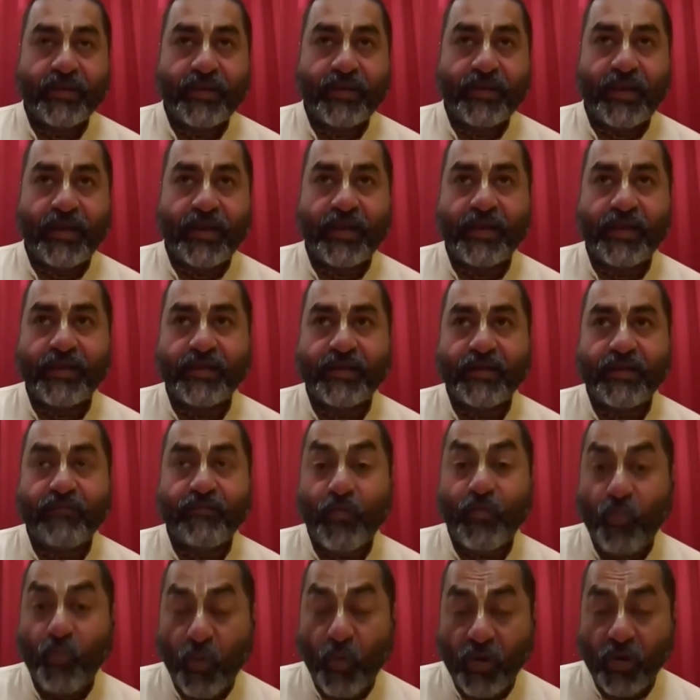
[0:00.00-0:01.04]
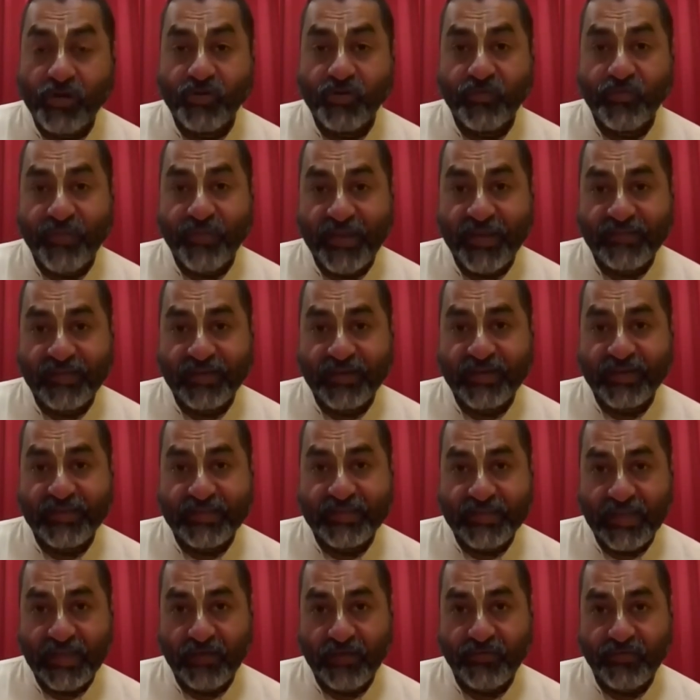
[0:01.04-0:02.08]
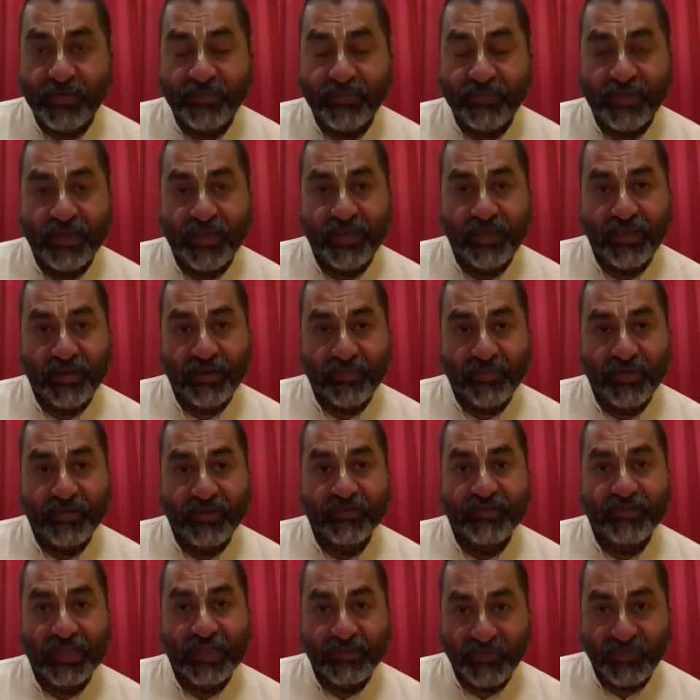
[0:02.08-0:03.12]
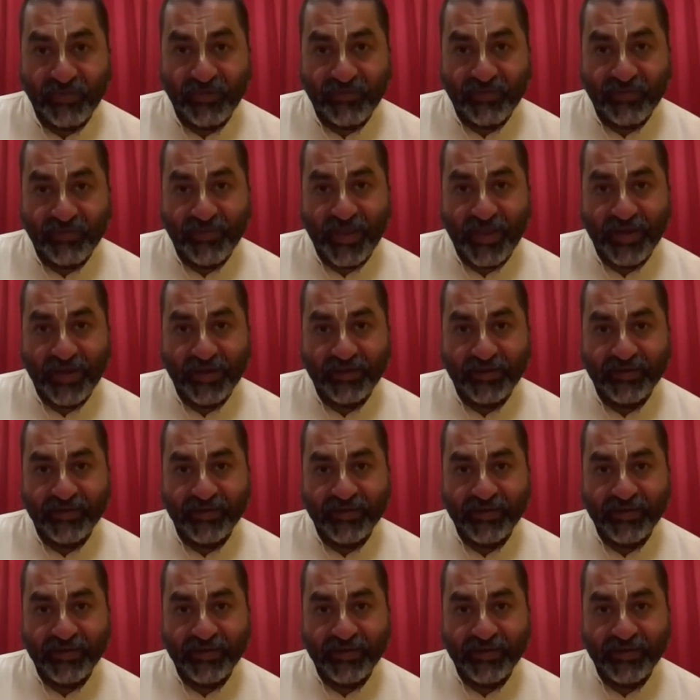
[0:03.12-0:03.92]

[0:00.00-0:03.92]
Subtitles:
and we want to basically serve him kheer because that's why we made it.